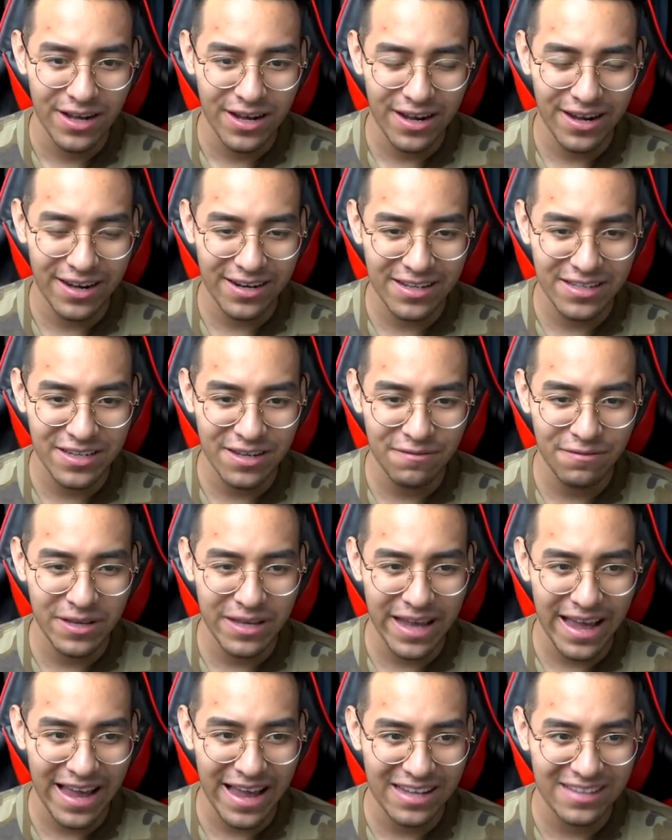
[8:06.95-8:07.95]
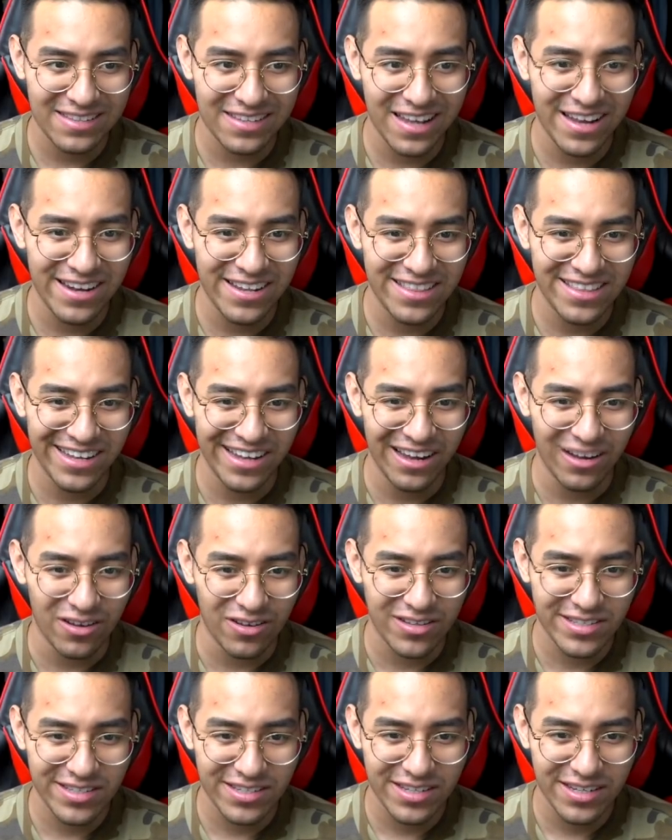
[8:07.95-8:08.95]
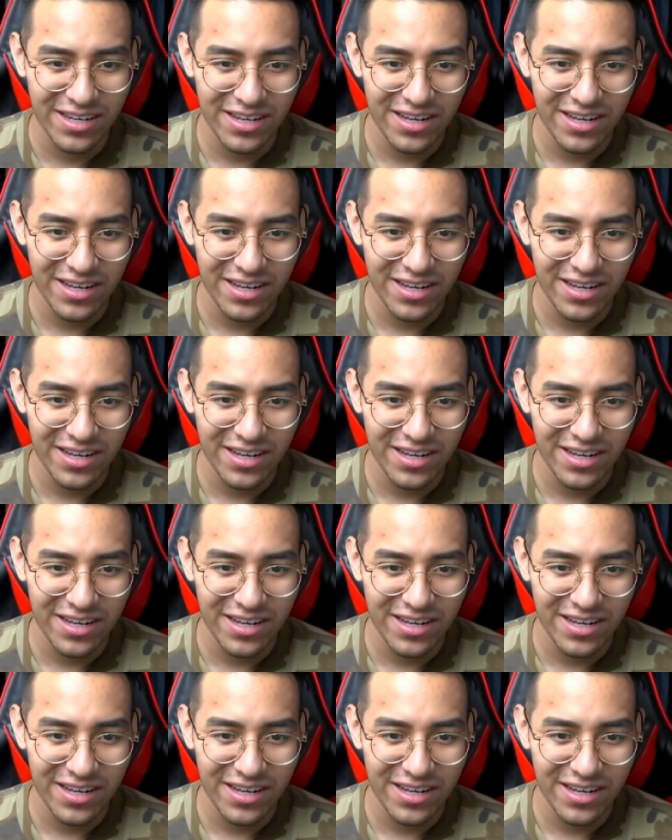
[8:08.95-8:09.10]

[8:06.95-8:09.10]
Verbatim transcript: Uh, let's see if he adds anything else.